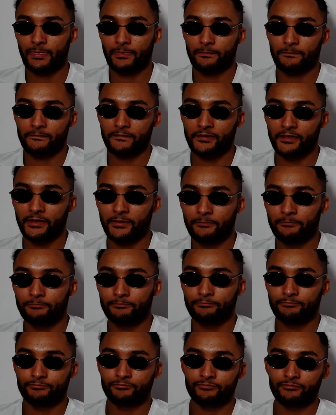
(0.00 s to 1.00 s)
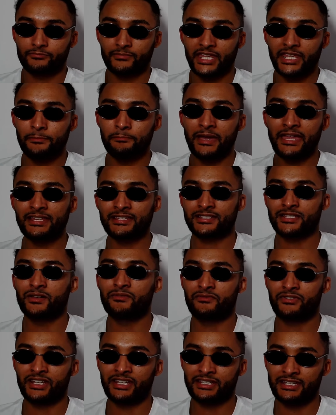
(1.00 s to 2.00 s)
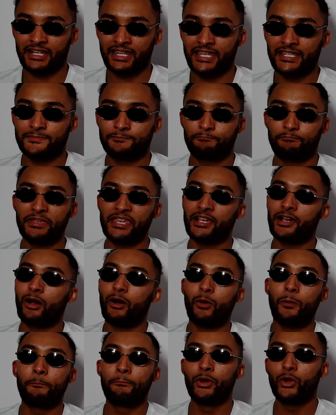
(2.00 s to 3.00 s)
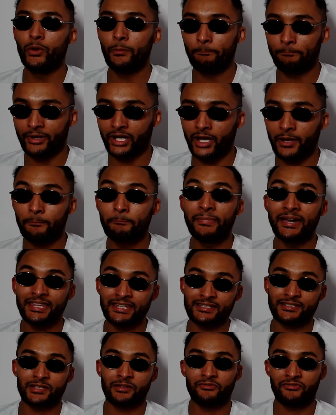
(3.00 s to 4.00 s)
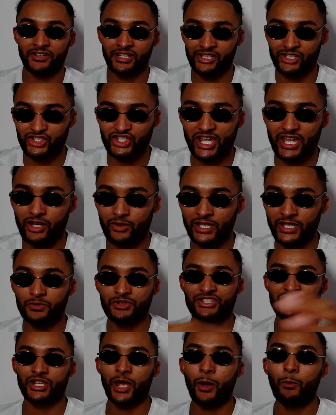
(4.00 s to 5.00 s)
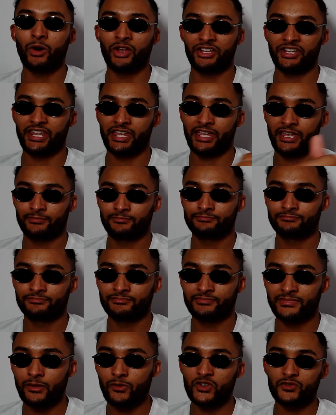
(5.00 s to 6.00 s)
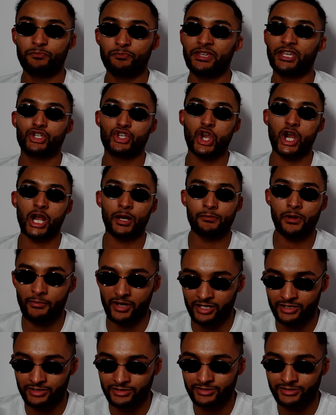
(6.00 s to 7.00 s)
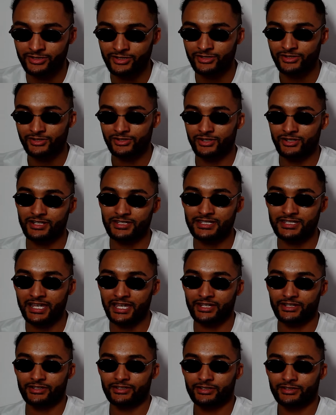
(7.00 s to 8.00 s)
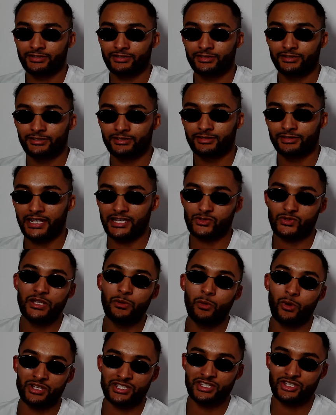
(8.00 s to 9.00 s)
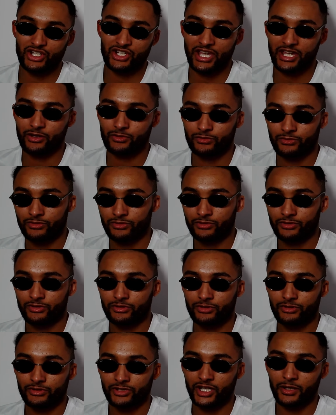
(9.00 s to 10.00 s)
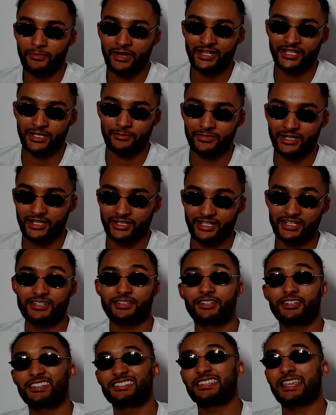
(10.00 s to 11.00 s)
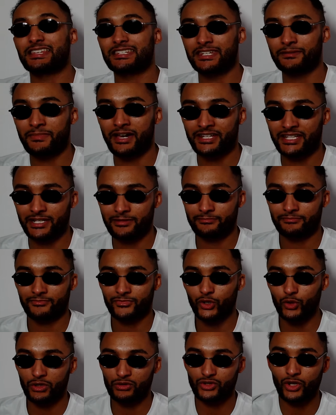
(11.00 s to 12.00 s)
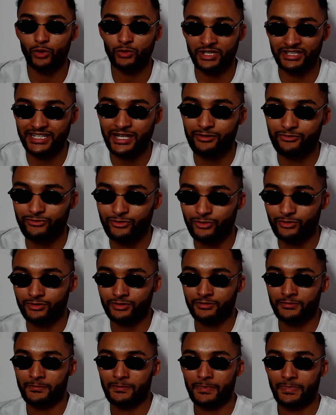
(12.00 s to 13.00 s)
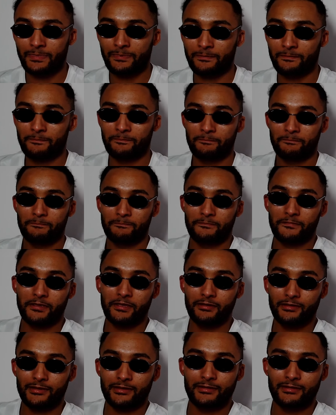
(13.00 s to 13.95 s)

Yeah? He meant something in there. His big old moon butt meant something in jail. He was someone there. He was big sugar mama. Do you understand? That's what he was in jail to the mandem there, to the, to the zesty mandem who he was holding it down for. Yeah?